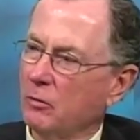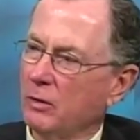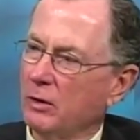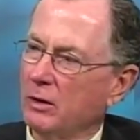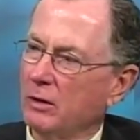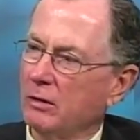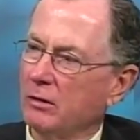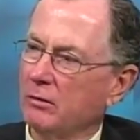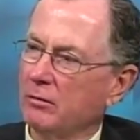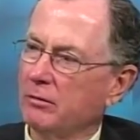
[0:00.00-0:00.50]

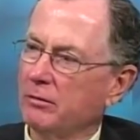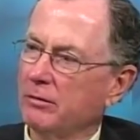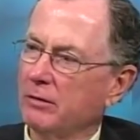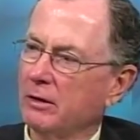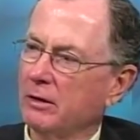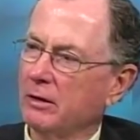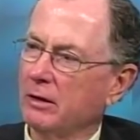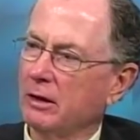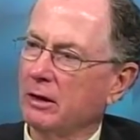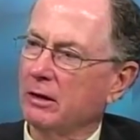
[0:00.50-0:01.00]
wind
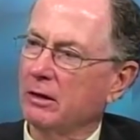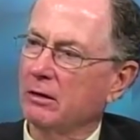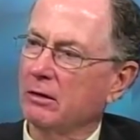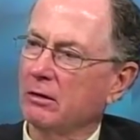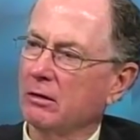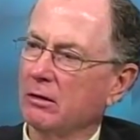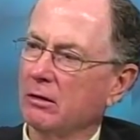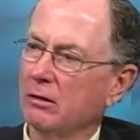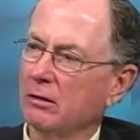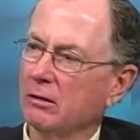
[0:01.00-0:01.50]
fit
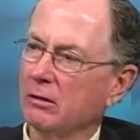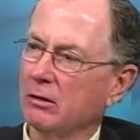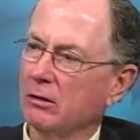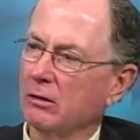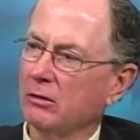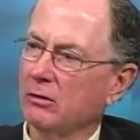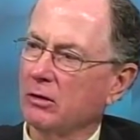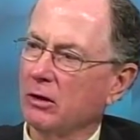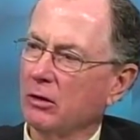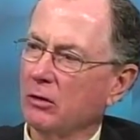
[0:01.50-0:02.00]
in the, the
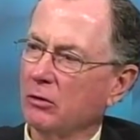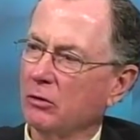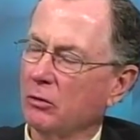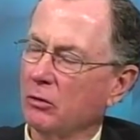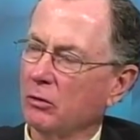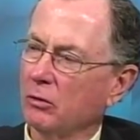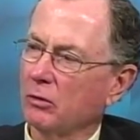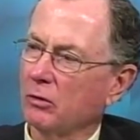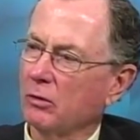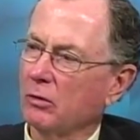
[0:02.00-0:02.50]

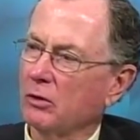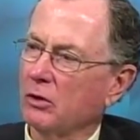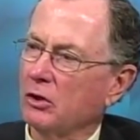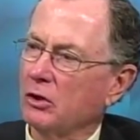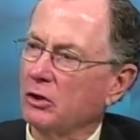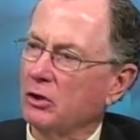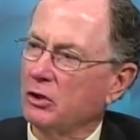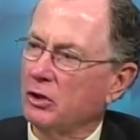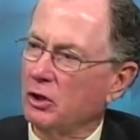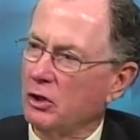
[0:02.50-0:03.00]
total
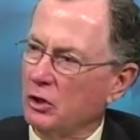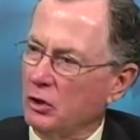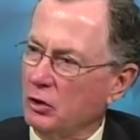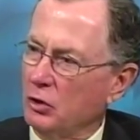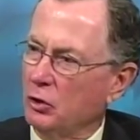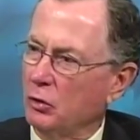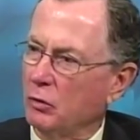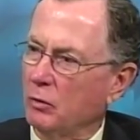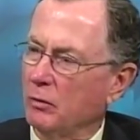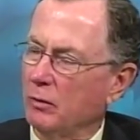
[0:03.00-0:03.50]

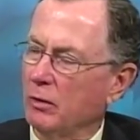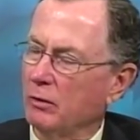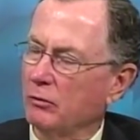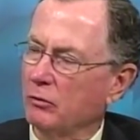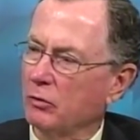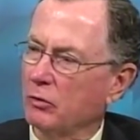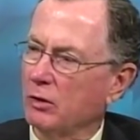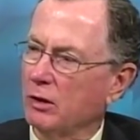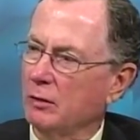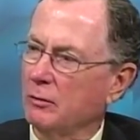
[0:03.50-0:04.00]
continuum of
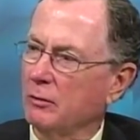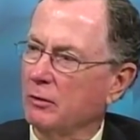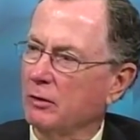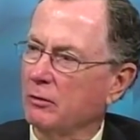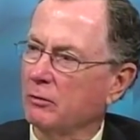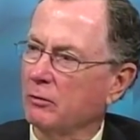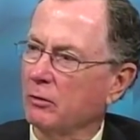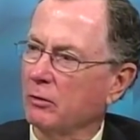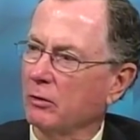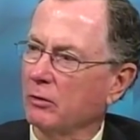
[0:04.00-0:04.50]

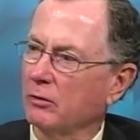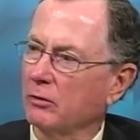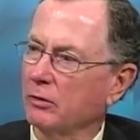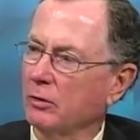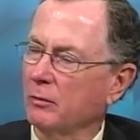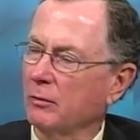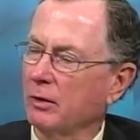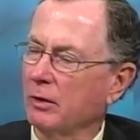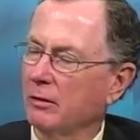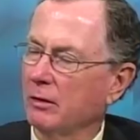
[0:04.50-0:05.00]
treatment for
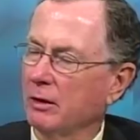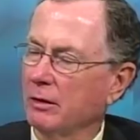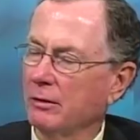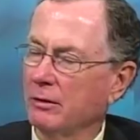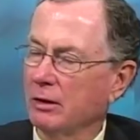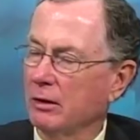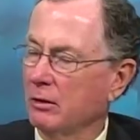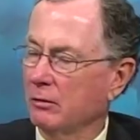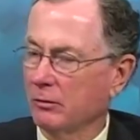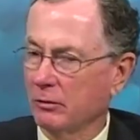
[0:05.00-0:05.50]
somebody. Uh,
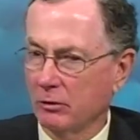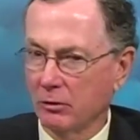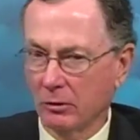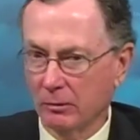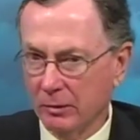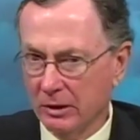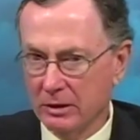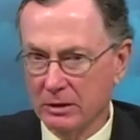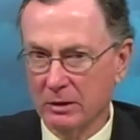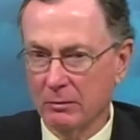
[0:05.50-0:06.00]
you know, it could
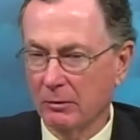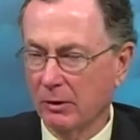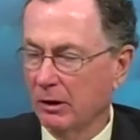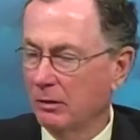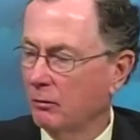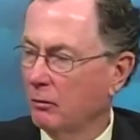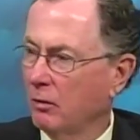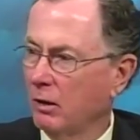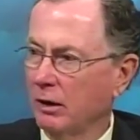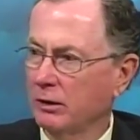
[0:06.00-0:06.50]
be somebody
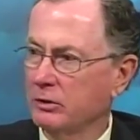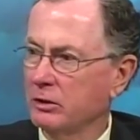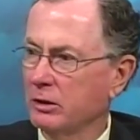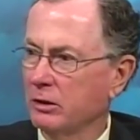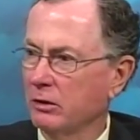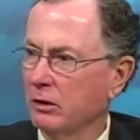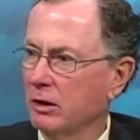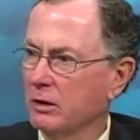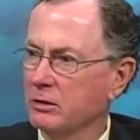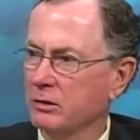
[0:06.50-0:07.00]

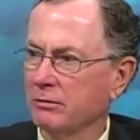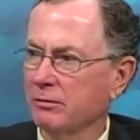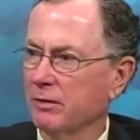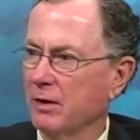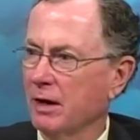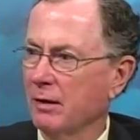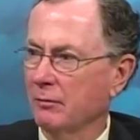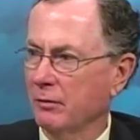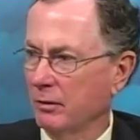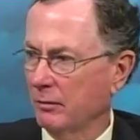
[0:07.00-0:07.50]
watching who has a
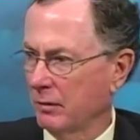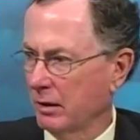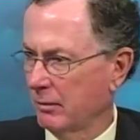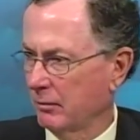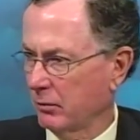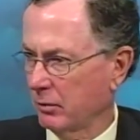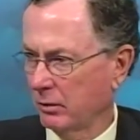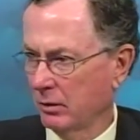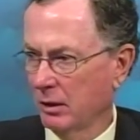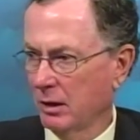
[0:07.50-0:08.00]
family
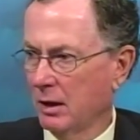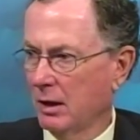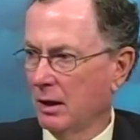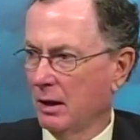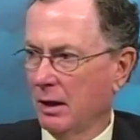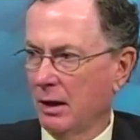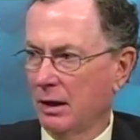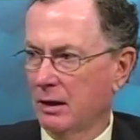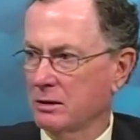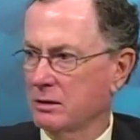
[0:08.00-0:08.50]
member,
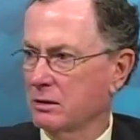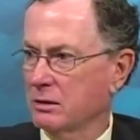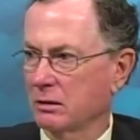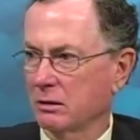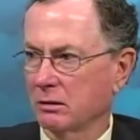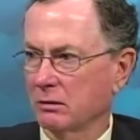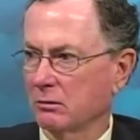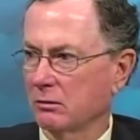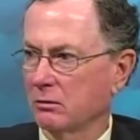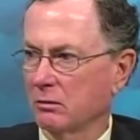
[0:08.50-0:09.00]
has
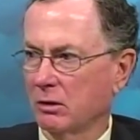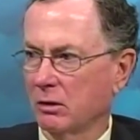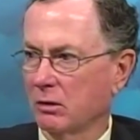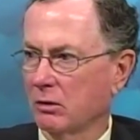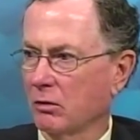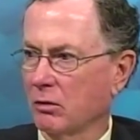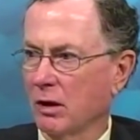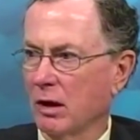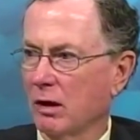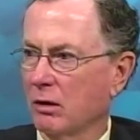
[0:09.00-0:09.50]
a sure. drug
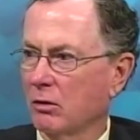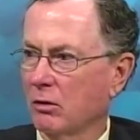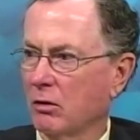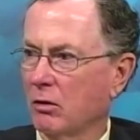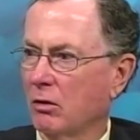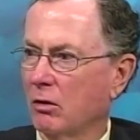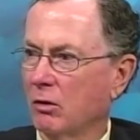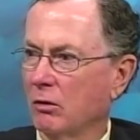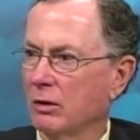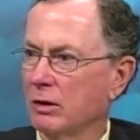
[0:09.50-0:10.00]
or
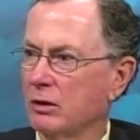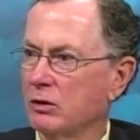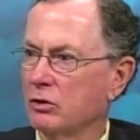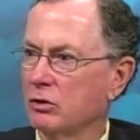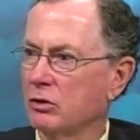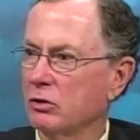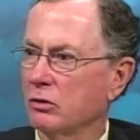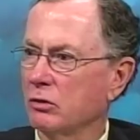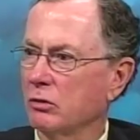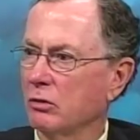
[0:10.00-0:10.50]
alcohol
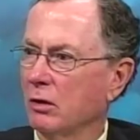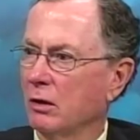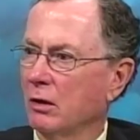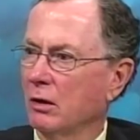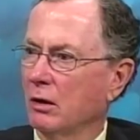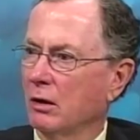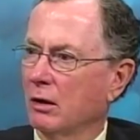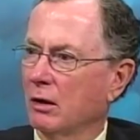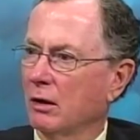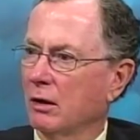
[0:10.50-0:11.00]
issue.
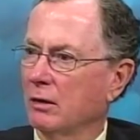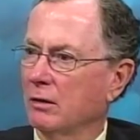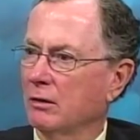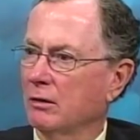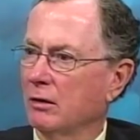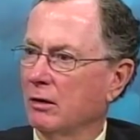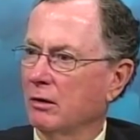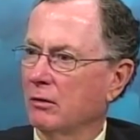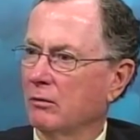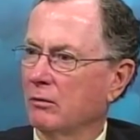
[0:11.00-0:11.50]
Uh,
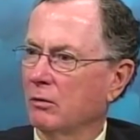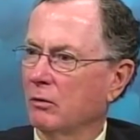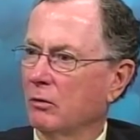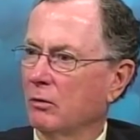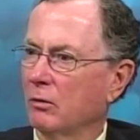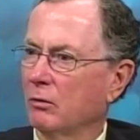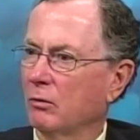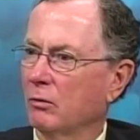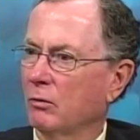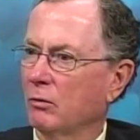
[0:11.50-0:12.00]
you know,
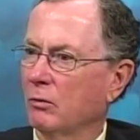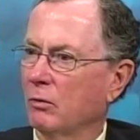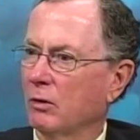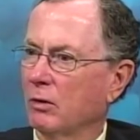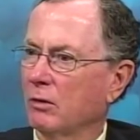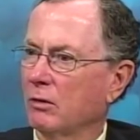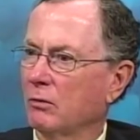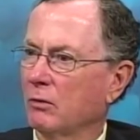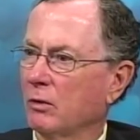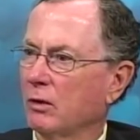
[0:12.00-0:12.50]

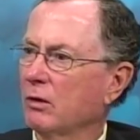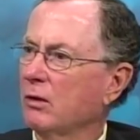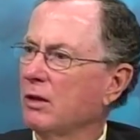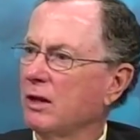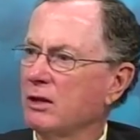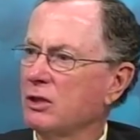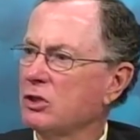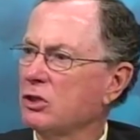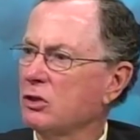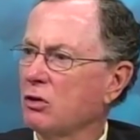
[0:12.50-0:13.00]
where where do
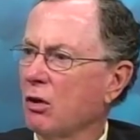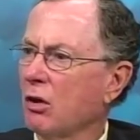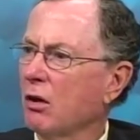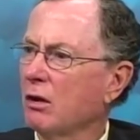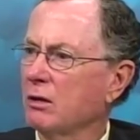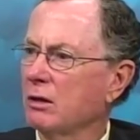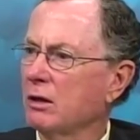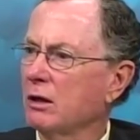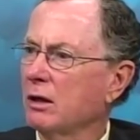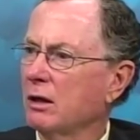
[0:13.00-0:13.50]
they
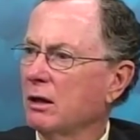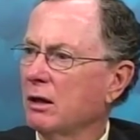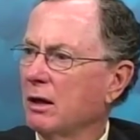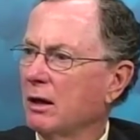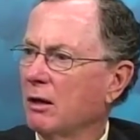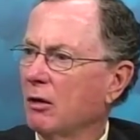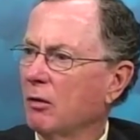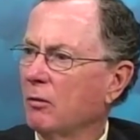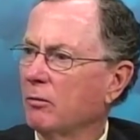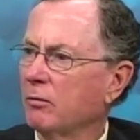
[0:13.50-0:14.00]
start to get
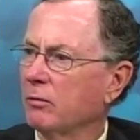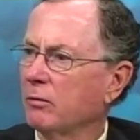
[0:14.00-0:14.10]
help